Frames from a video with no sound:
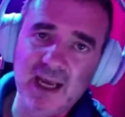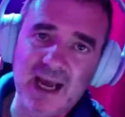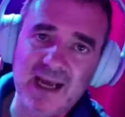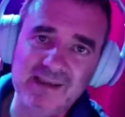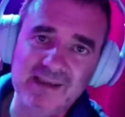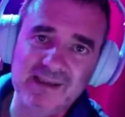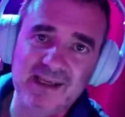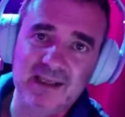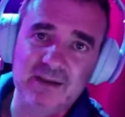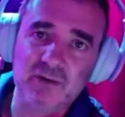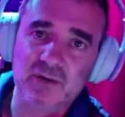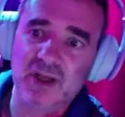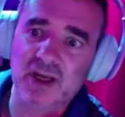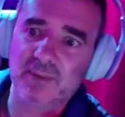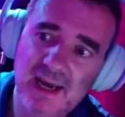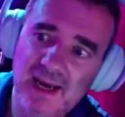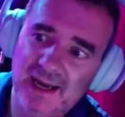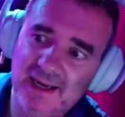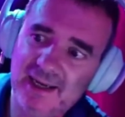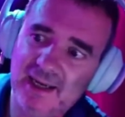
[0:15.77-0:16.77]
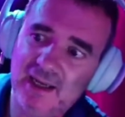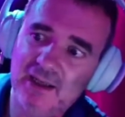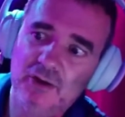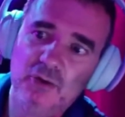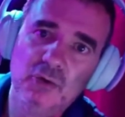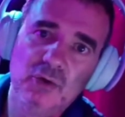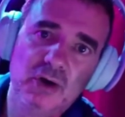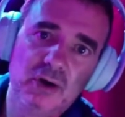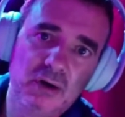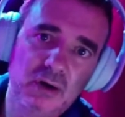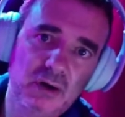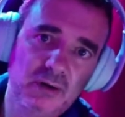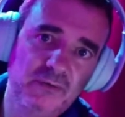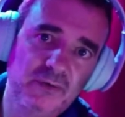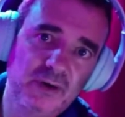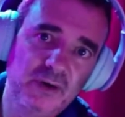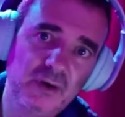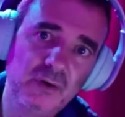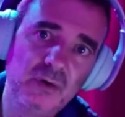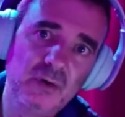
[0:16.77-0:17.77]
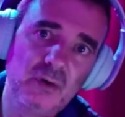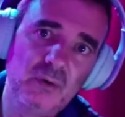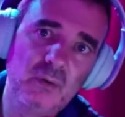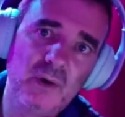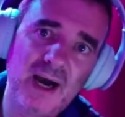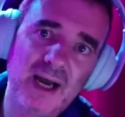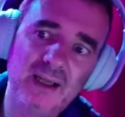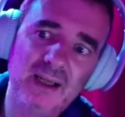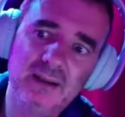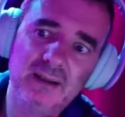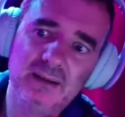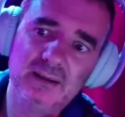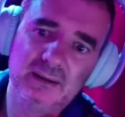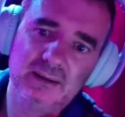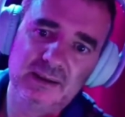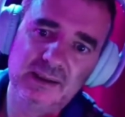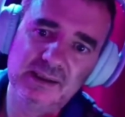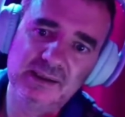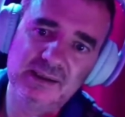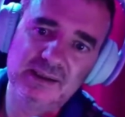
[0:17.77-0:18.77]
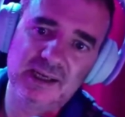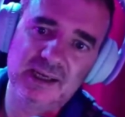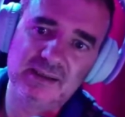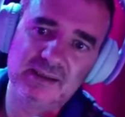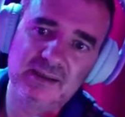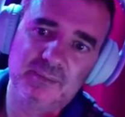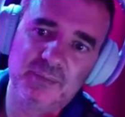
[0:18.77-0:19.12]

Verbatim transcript: I said to them, I can't do a review while this has the